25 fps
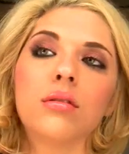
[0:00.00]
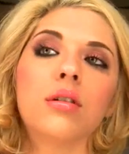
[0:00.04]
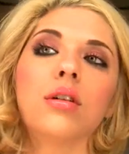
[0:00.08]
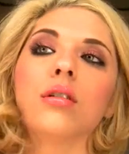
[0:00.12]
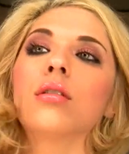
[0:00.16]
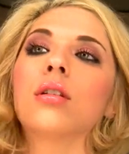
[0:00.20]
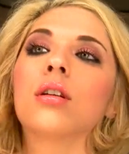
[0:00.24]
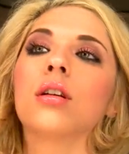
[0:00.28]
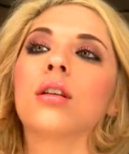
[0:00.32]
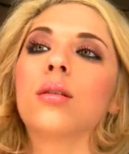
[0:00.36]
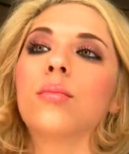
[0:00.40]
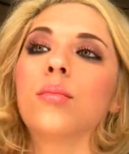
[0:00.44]
Wait,
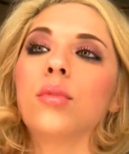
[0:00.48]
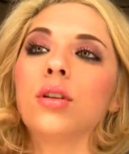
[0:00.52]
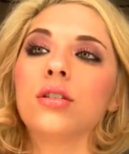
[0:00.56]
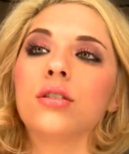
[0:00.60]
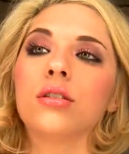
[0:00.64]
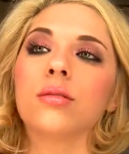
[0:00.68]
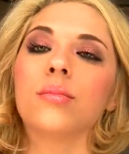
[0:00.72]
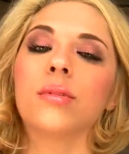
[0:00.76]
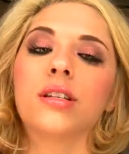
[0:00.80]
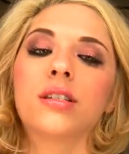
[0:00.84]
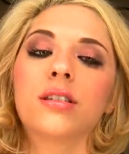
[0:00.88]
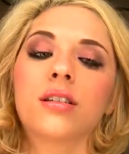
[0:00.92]
hold on. Let me
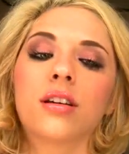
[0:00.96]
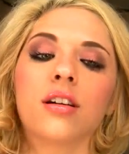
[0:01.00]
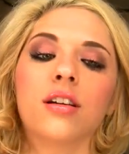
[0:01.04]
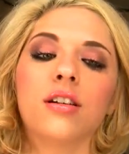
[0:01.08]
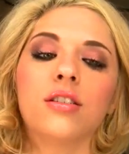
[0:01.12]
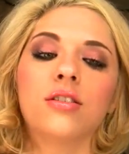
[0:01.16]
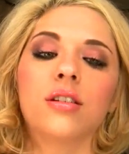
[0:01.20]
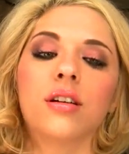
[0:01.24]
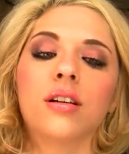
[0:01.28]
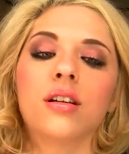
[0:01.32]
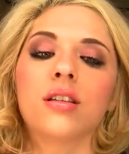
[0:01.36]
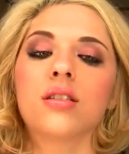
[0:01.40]
do my
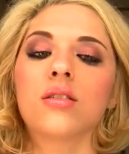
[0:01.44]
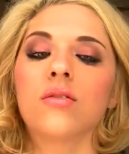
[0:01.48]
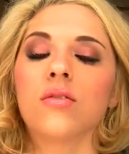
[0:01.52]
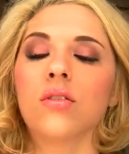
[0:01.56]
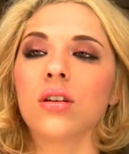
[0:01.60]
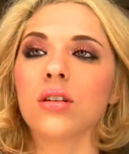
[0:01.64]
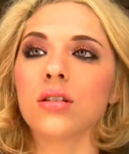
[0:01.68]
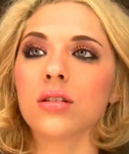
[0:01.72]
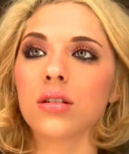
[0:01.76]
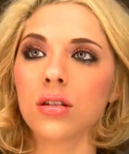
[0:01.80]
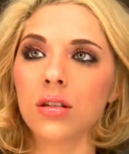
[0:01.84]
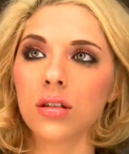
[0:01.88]
Scarlett Johansson
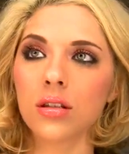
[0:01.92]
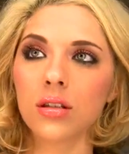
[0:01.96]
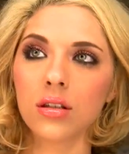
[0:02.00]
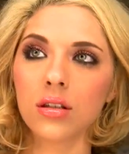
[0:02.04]
face.